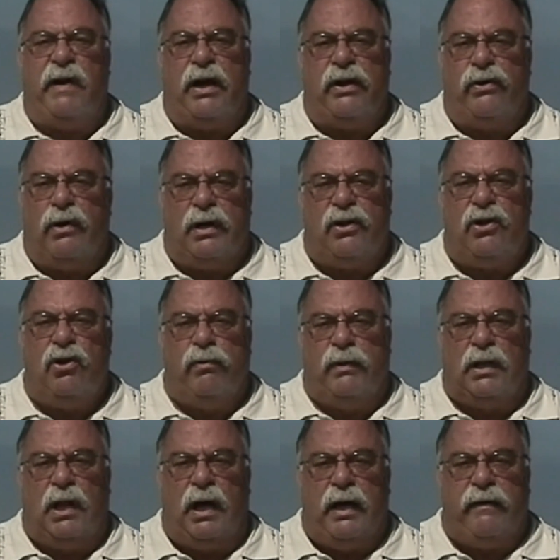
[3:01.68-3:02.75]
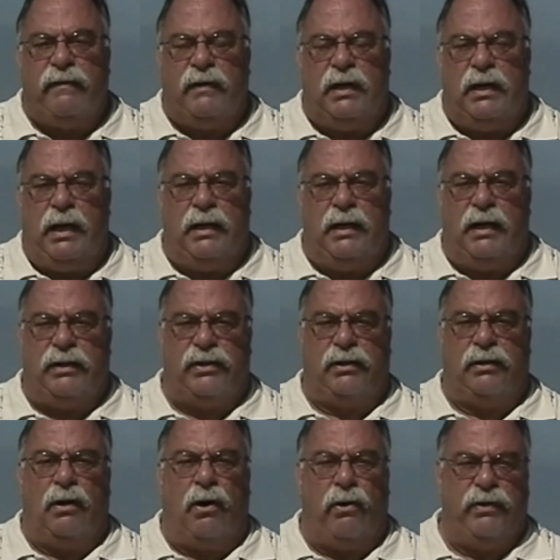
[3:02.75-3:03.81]
a value on a human life, and
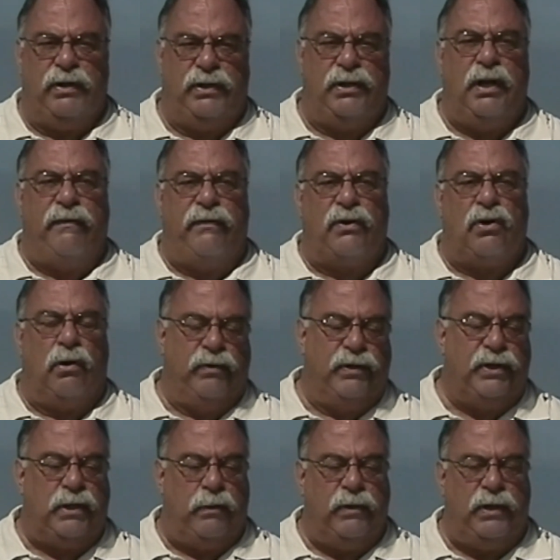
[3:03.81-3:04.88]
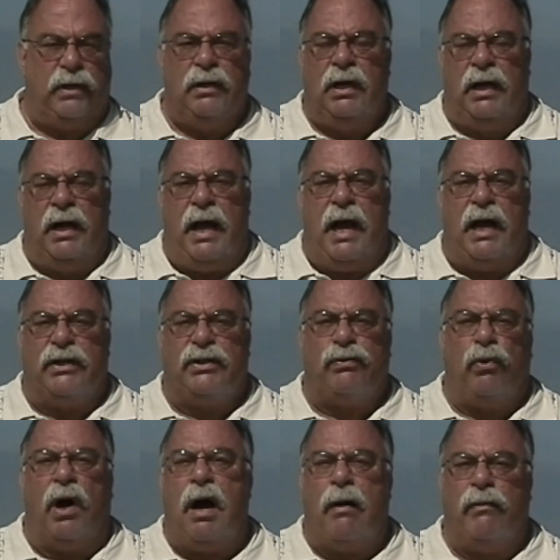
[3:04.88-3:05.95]
that's always difficult when someone
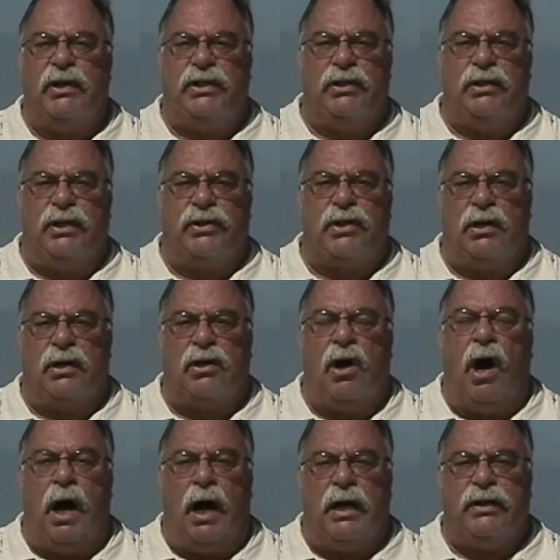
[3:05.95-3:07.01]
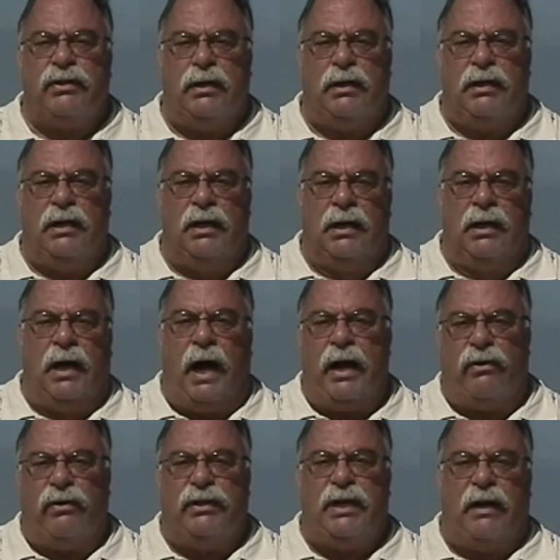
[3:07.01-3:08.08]
asks, well, how much is this going to cost?
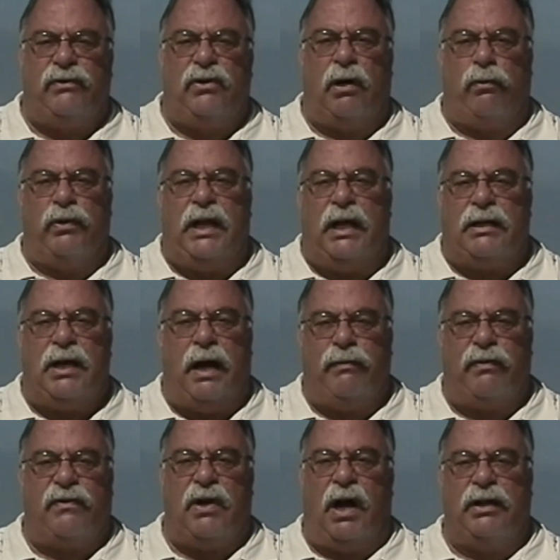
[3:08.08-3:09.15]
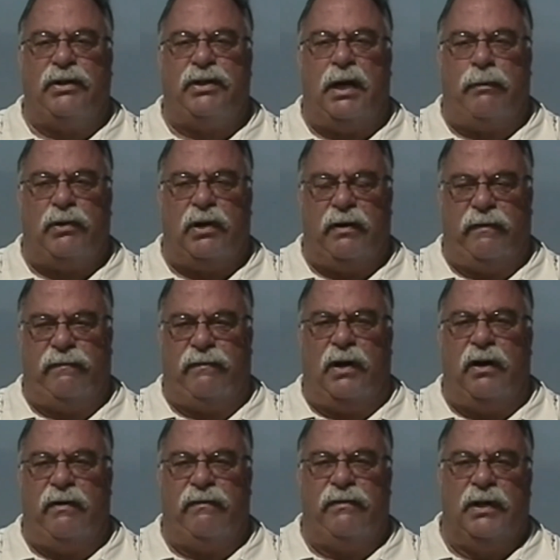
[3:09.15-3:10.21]
I always have trouble with that type of concept
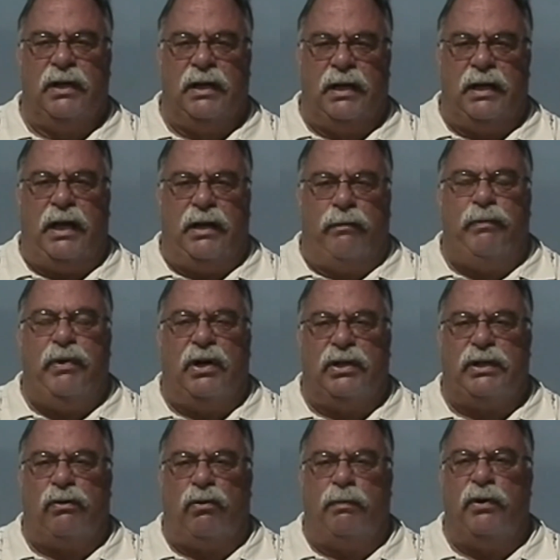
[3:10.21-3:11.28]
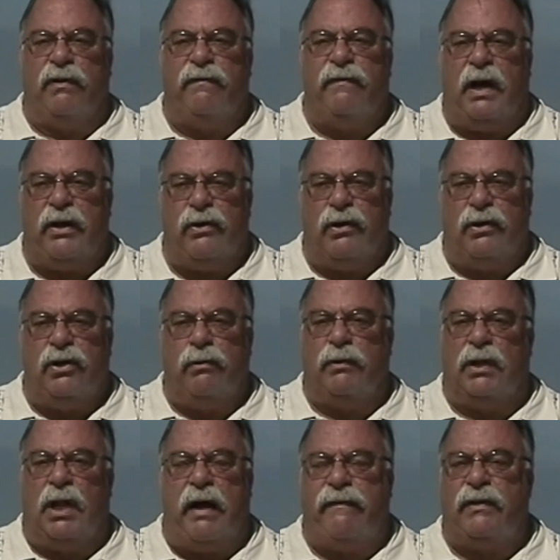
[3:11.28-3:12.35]
of it appears that we're putting value on
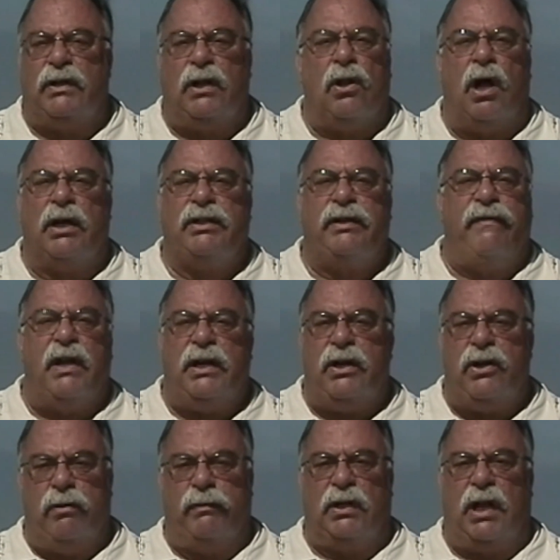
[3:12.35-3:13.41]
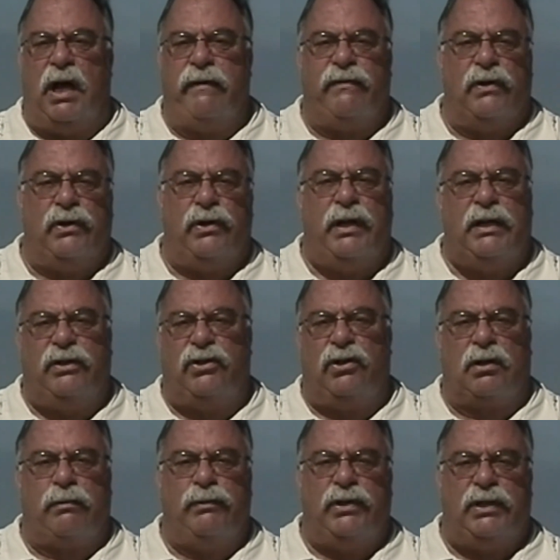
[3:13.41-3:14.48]
human life, and the loss of any human life under any
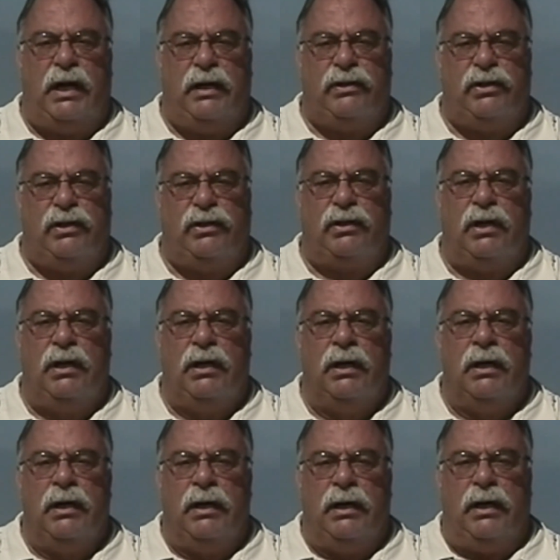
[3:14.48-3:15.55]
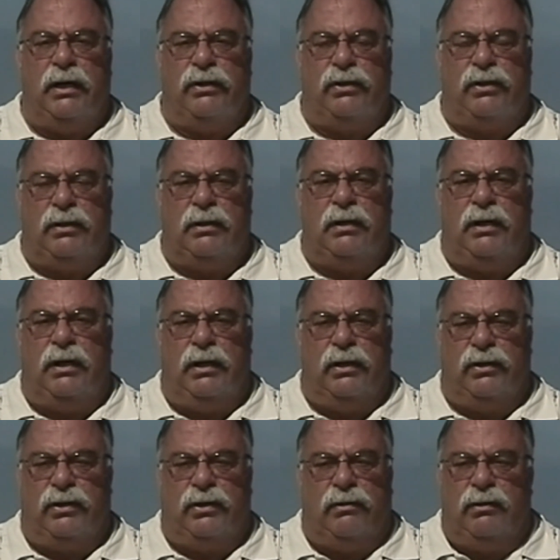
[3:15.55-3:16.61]
circumstances is
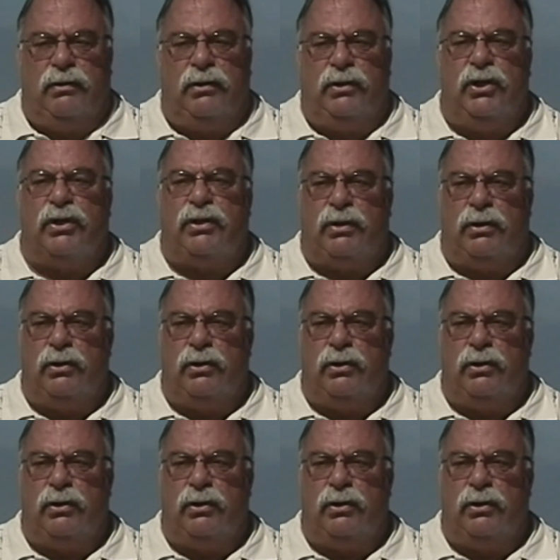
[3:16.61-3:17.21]
just